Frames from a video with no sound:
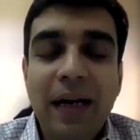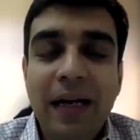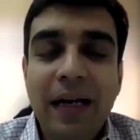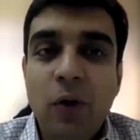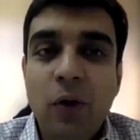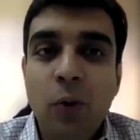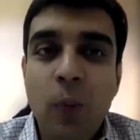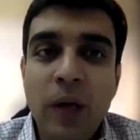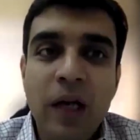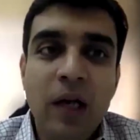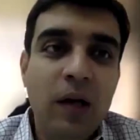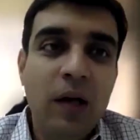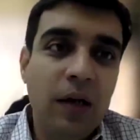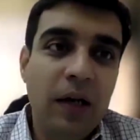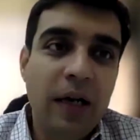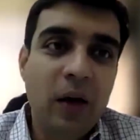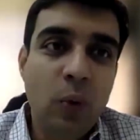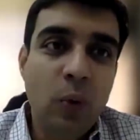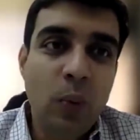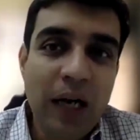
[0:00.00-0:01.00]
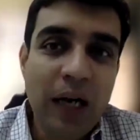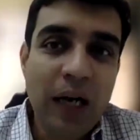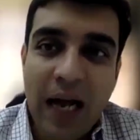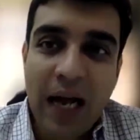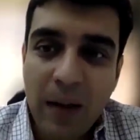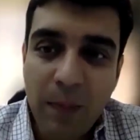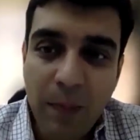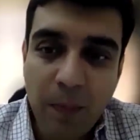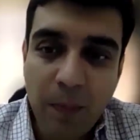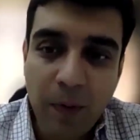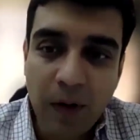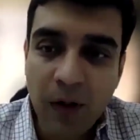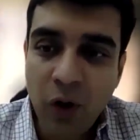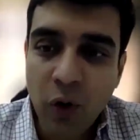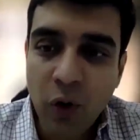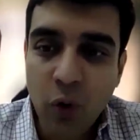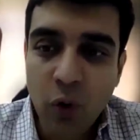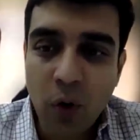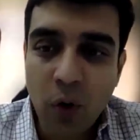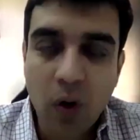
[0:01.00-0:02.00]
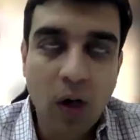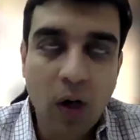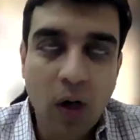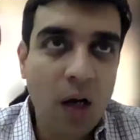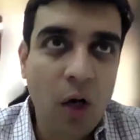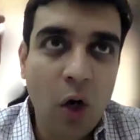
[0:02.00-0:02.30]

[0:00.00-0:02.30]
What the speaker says: it will help you